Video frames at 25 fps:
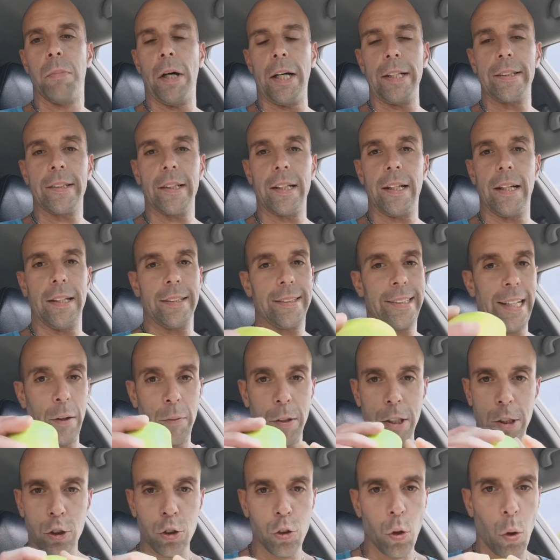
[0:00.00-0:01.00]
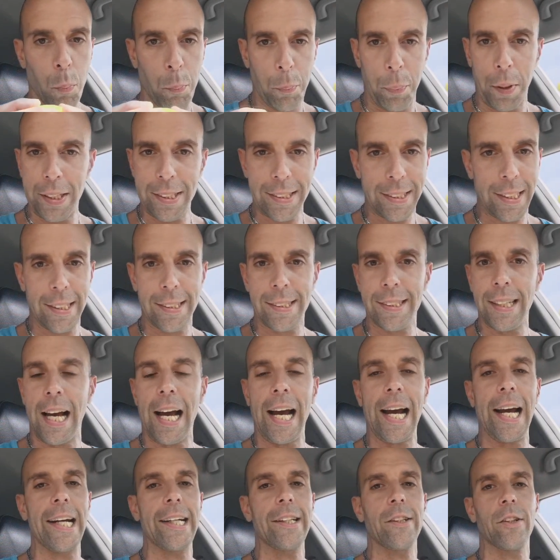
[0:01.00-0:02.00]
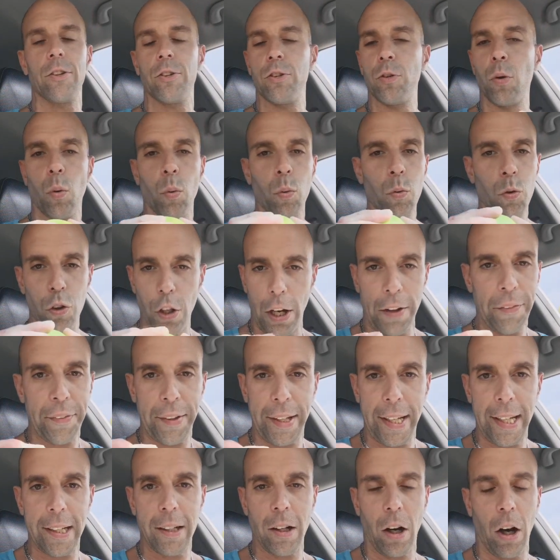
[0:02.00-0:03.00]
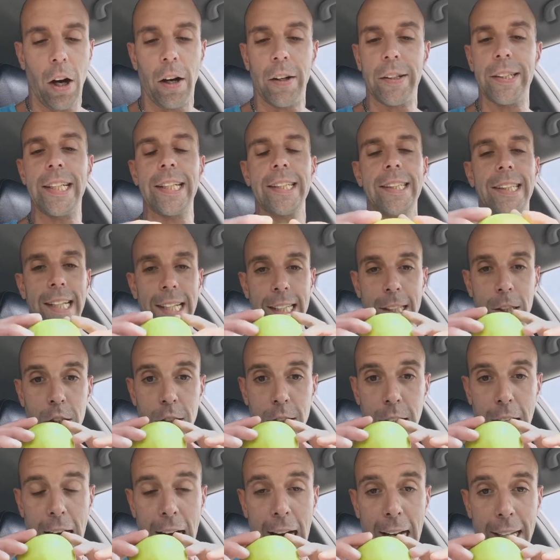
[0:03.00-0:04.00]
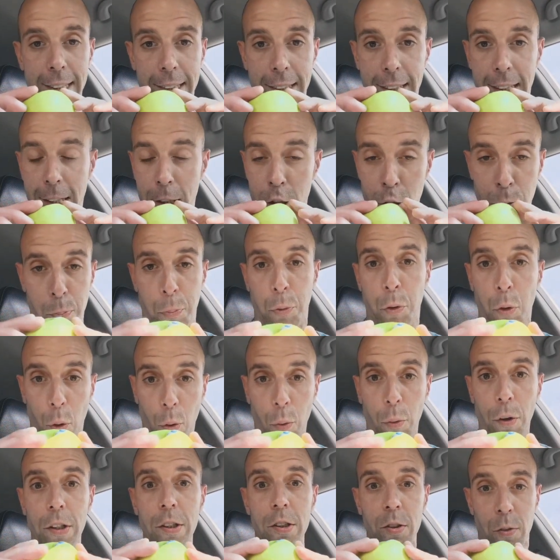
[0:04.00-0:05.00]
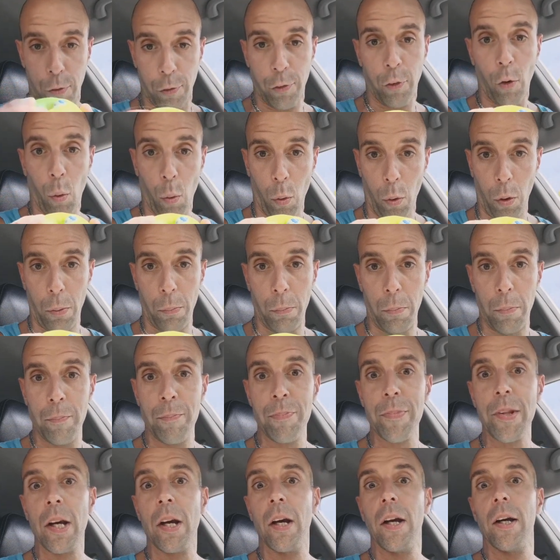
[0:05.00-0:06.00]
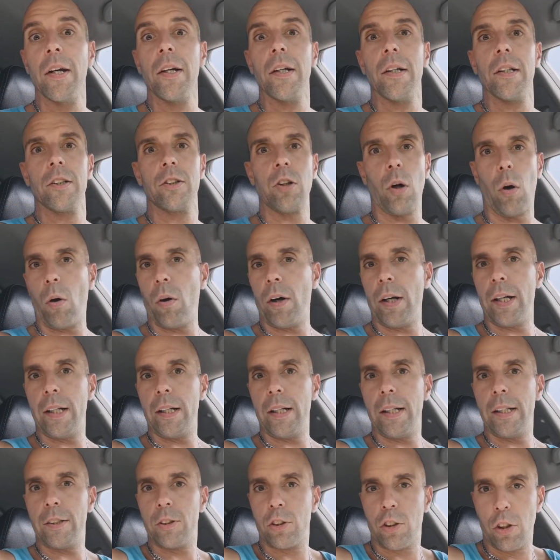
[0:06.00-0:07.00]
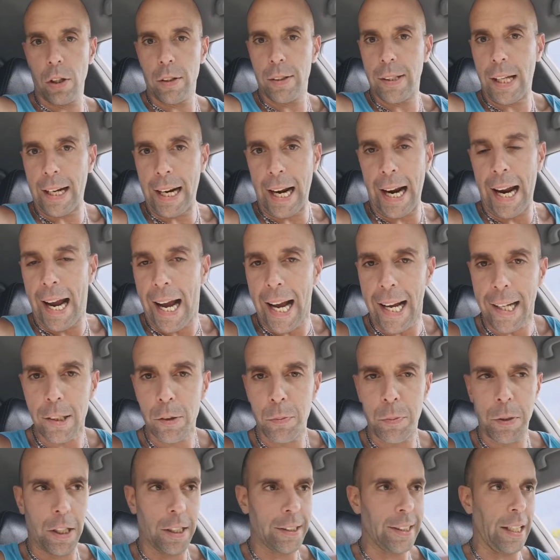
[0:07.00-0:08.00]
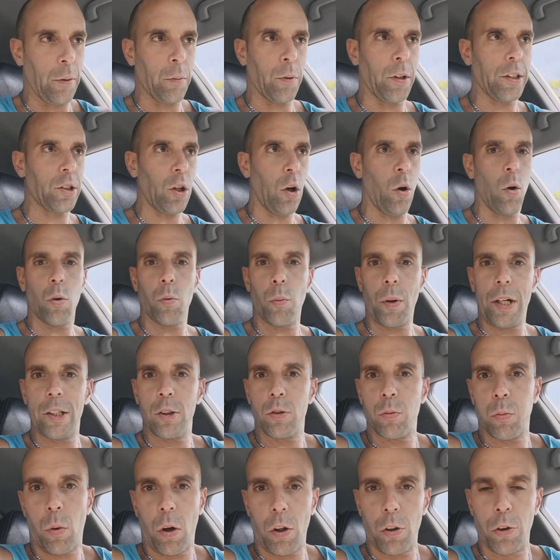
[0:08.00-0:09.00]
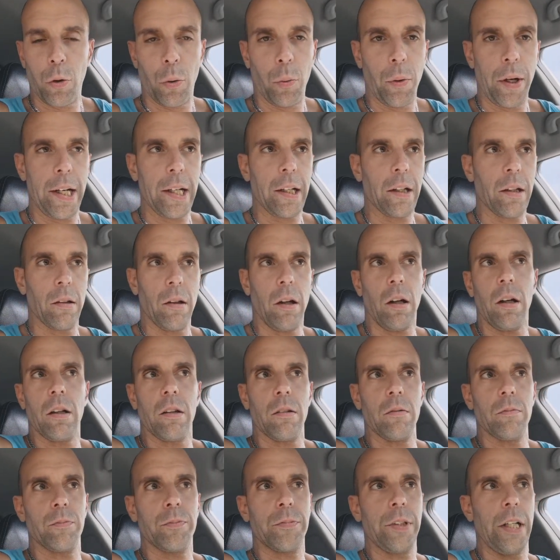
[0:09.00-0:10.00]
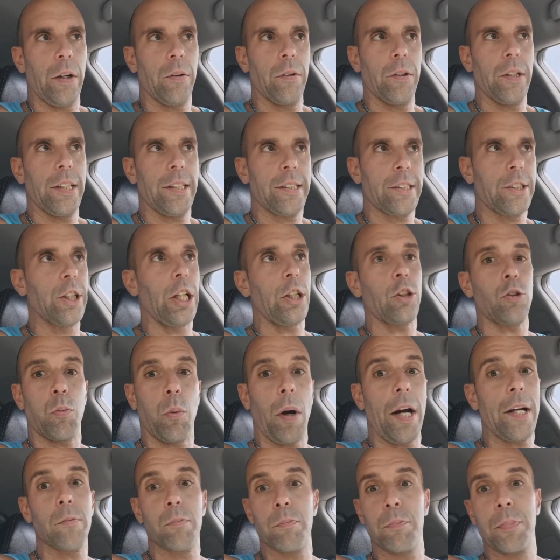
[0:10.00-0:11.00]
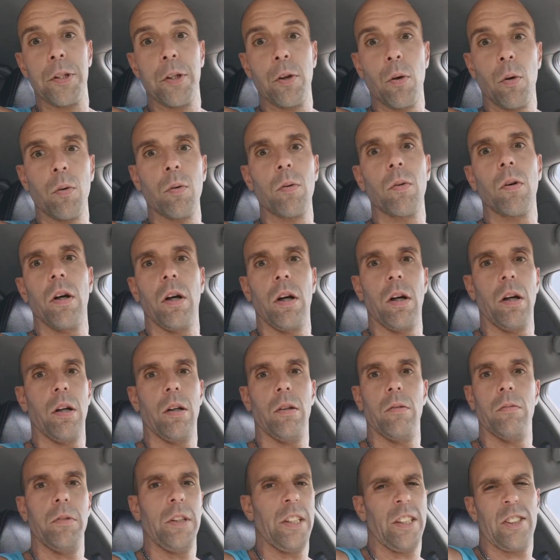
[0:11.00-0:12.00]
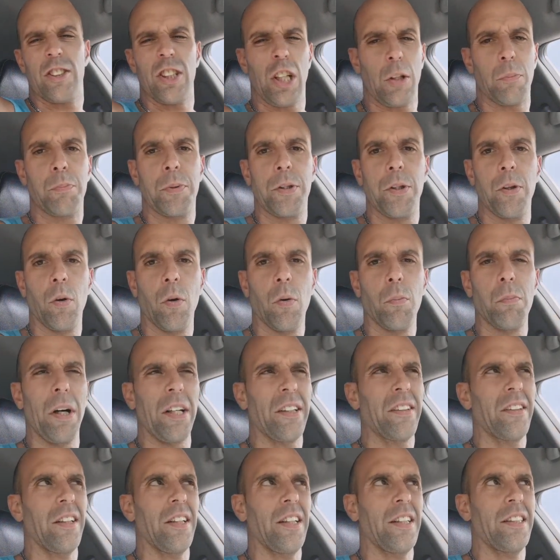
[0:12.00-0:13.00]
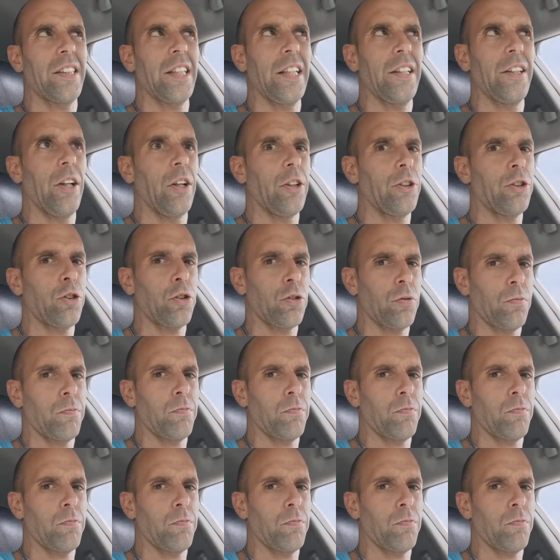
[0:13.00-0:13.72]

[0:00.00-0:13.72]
but there is no pesticide, no nothing on it. It's at its purest form. So it's good that I asked, because I was always wondering, it's not right bio, it's not bio, but it's in a